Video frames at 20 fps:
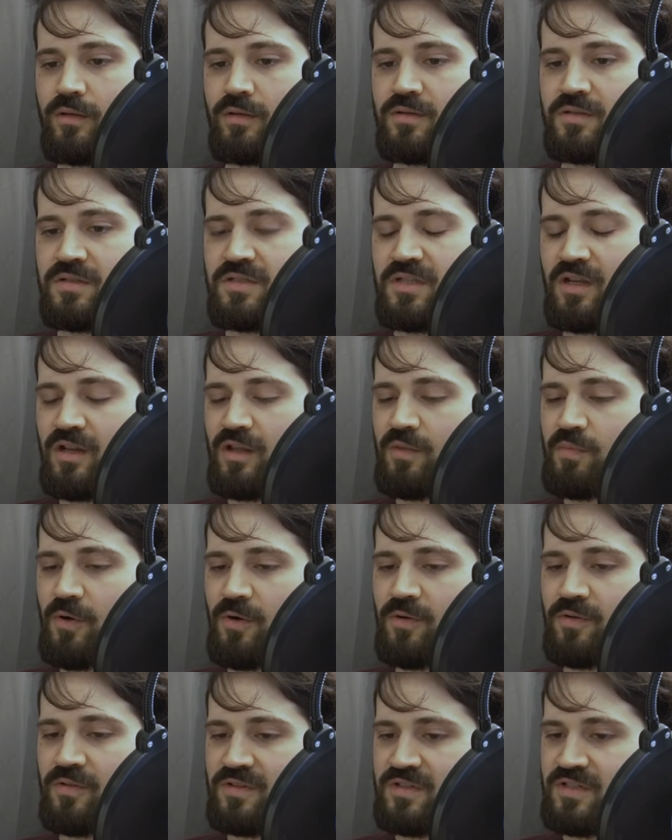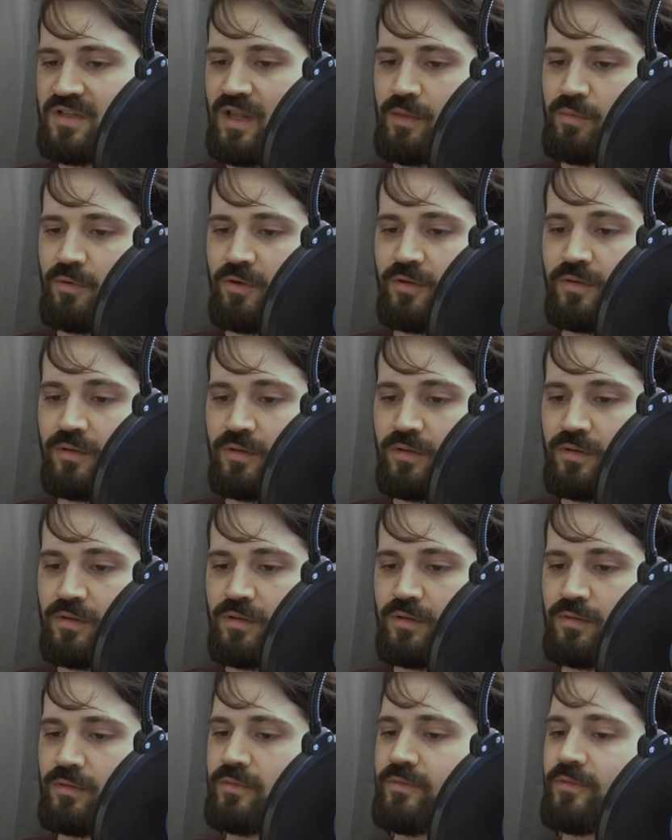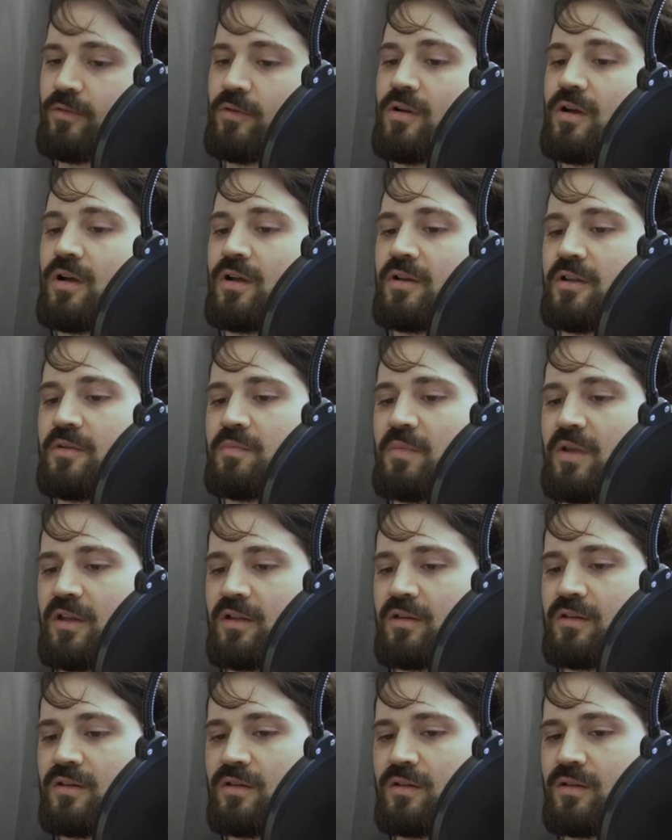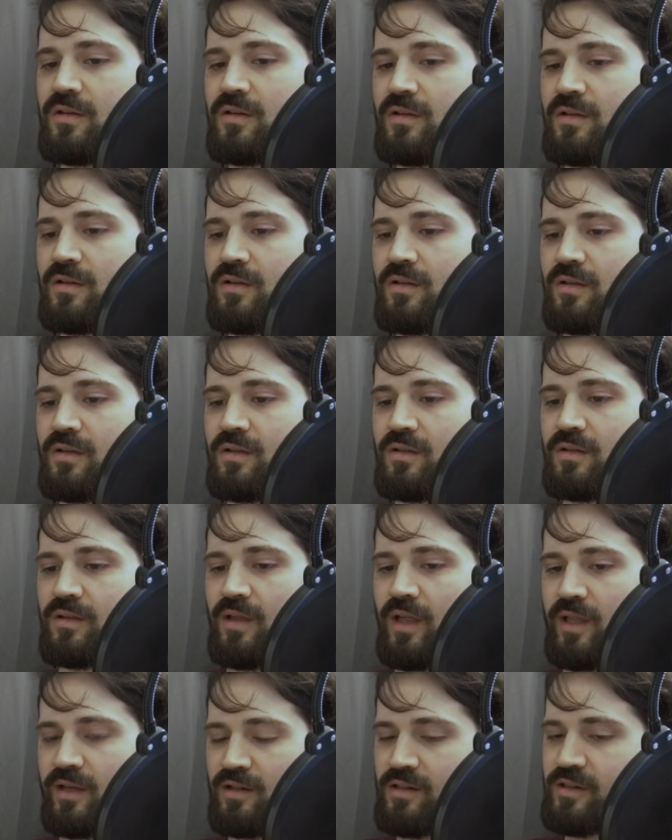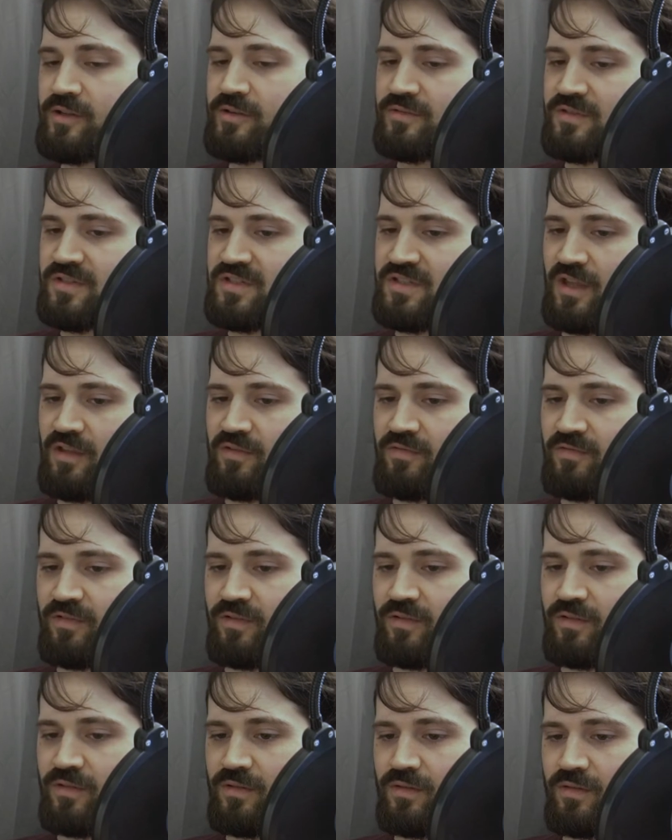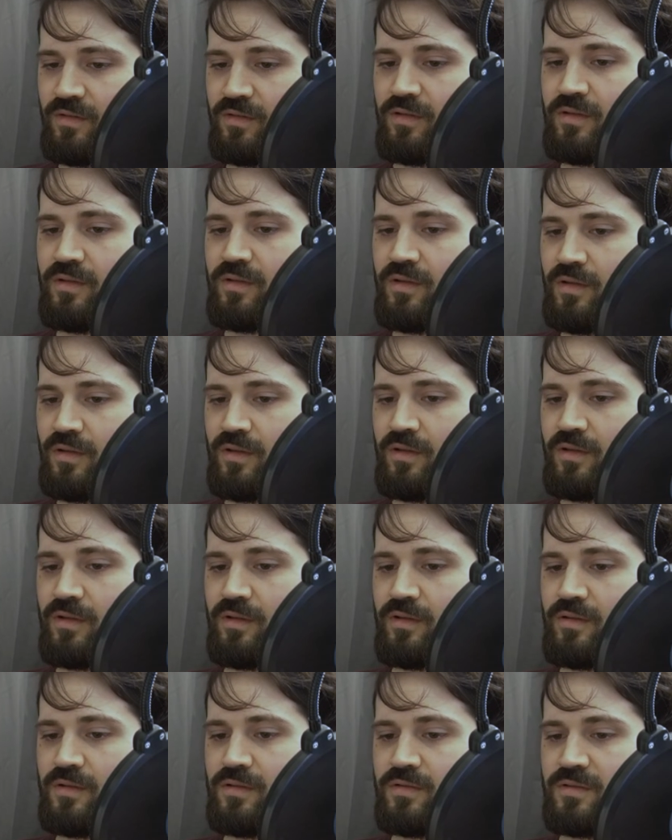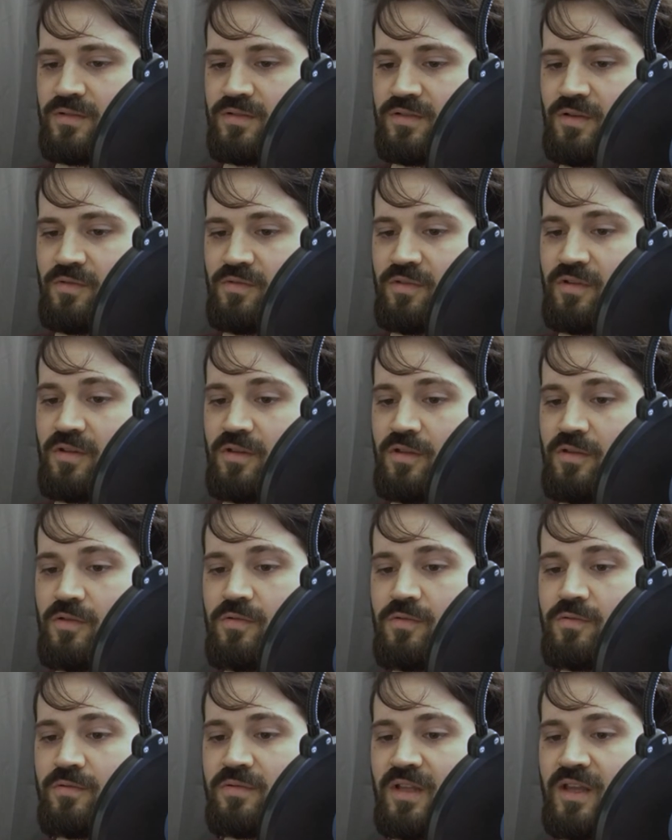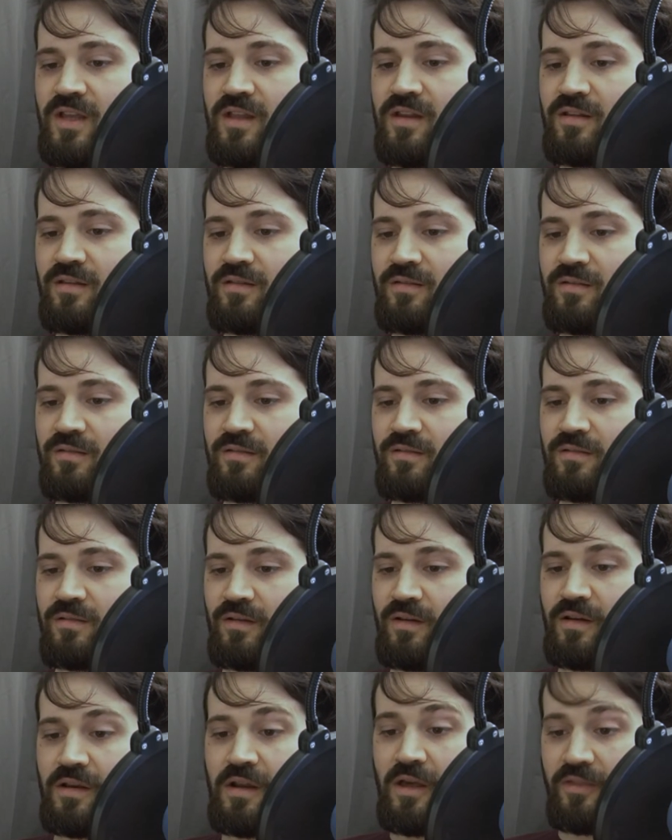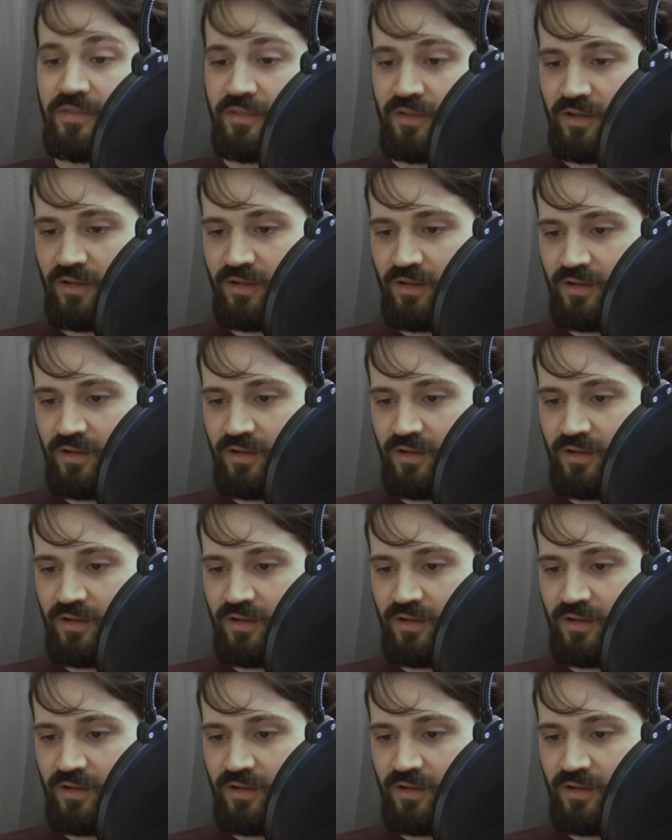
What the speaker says: Cynic burned the stable, Ferran admitted, and cleared the safe. "So then you did nothing."